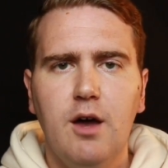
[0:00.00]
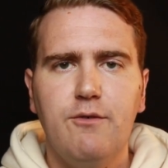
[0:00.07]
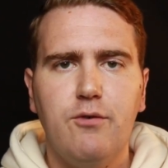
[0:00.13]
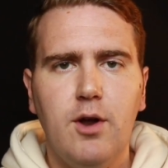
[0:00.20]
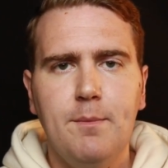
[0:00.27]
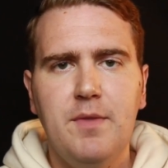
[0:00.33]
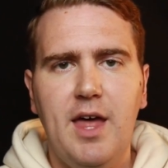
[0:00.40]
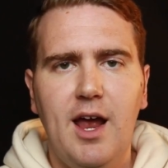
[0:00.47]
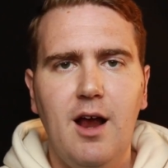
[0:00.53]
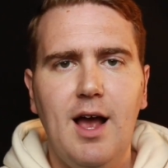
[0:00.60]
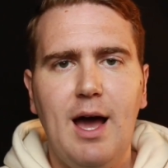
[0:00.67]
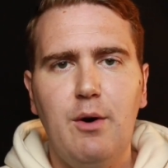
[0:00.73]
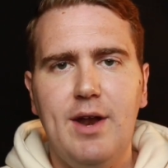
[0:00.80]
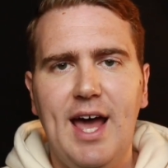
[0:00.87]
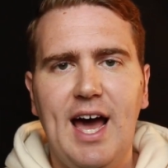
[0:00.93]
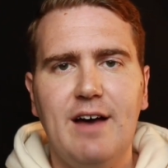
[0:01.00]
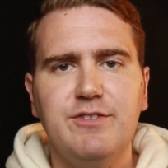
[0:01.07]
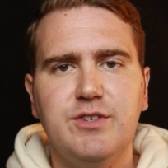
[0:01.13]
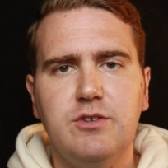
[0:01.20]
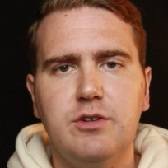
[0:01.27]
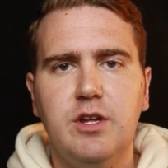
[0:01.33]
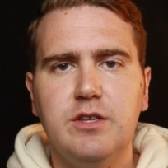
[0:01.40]
From there, I would have
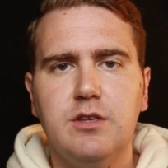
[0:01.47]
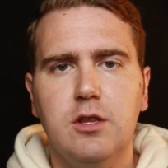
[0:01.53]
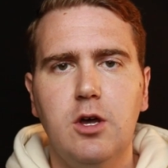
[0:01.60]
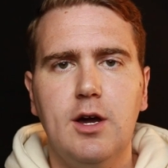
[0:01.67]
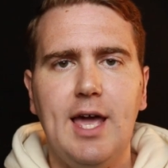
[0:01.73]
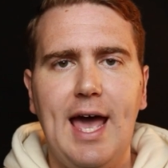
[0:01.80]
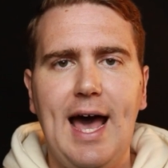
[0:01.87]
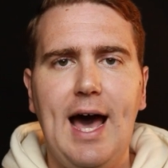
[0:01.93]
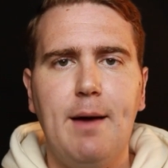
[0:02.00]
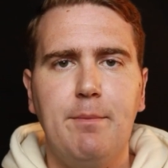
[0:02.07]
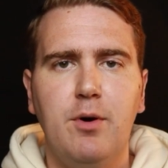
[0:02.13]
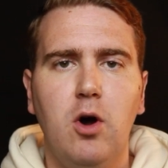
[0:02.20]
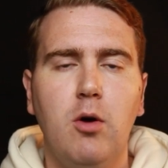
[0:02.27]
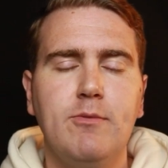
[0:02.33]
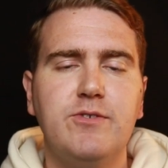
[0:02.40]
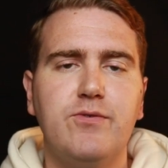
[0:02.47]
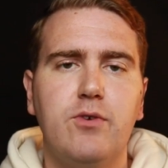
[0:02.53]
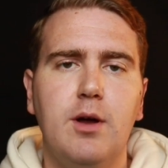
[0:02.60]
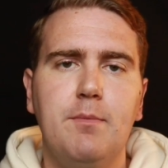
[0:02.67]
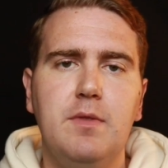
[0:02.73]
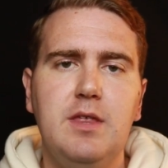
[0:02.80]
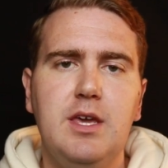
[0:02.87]
students look at poems
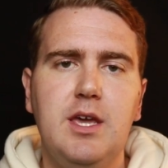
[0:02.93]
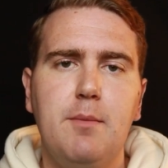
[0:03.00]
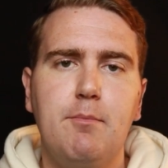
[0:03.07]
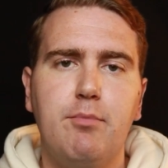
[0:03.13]
from the